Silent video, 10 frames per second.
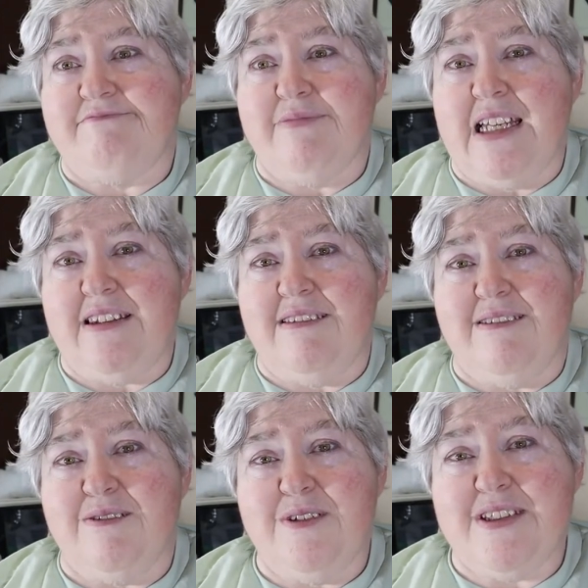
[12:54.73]
But,
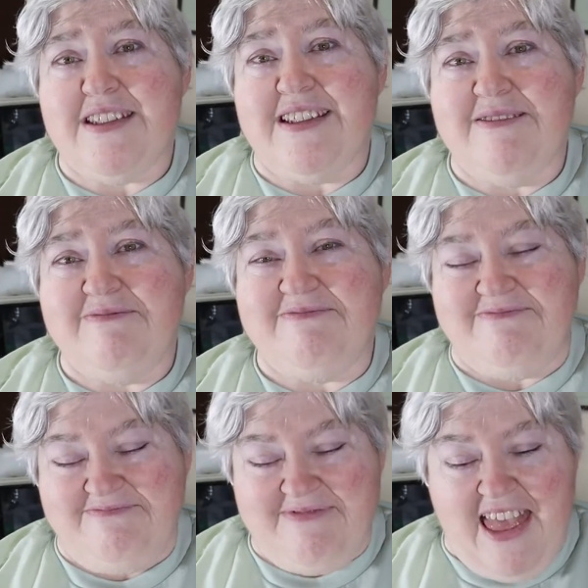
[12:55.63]
we'll see.
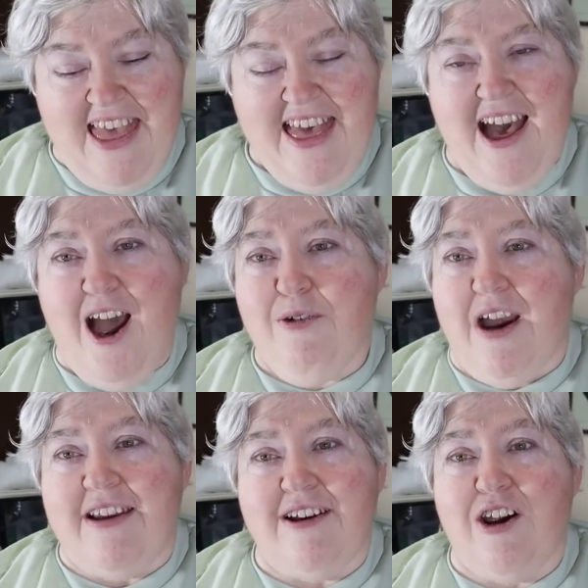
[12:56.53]
All
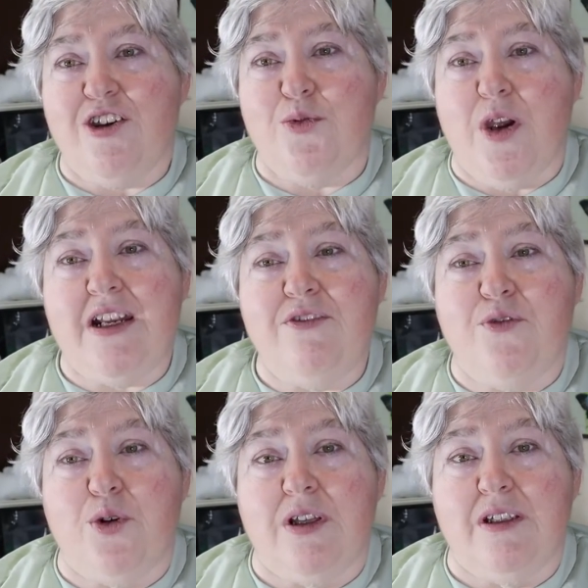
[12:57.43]
right, are you ready
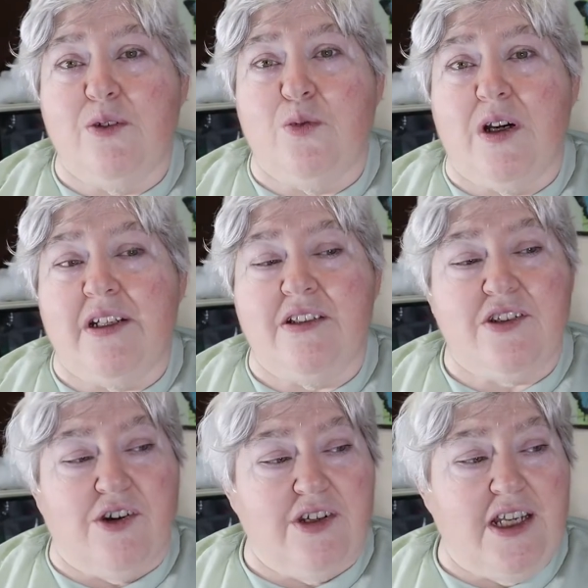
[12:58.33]
for a little what
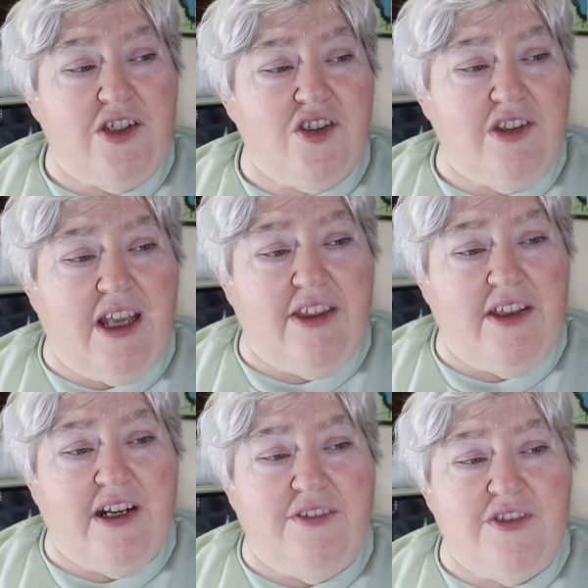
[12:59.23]
tarnation? now
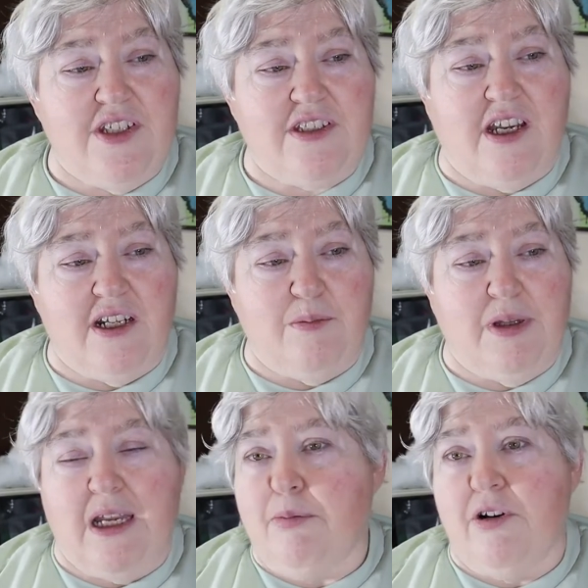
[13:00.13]
that I've just kind of
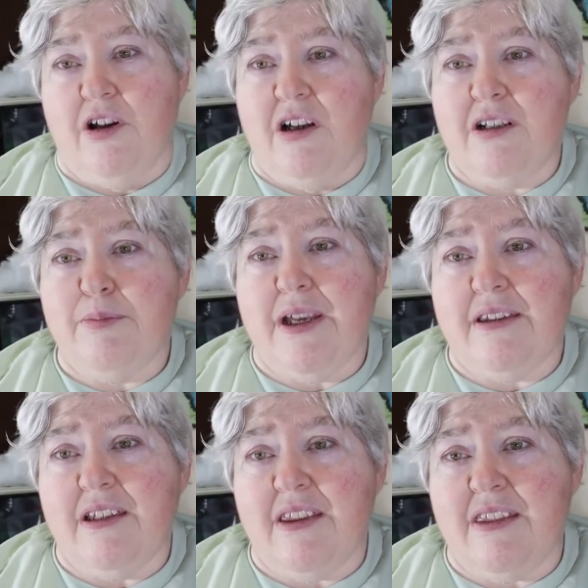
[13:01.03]
blabbered on
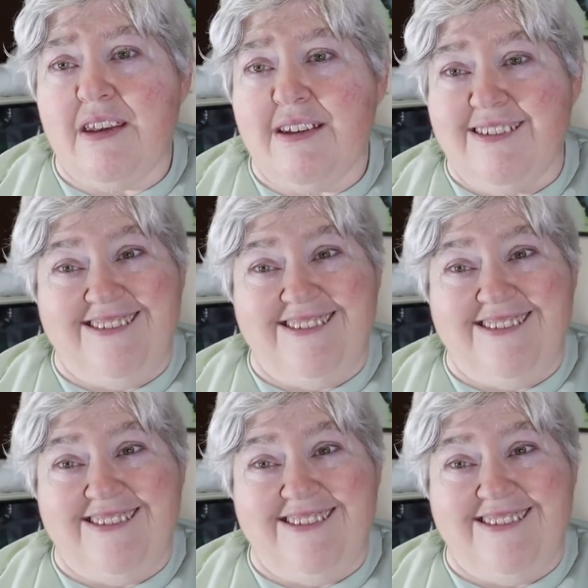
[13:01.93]
about nothing?